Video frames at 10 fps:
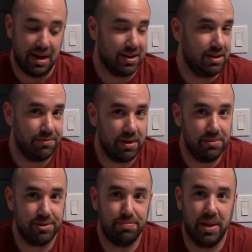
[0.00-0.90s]
give them
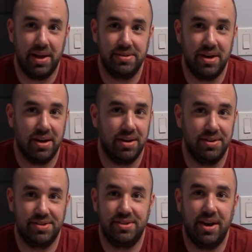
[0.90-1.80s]
this plot deck and a
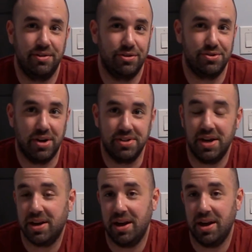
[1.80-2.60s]
standard draw deck,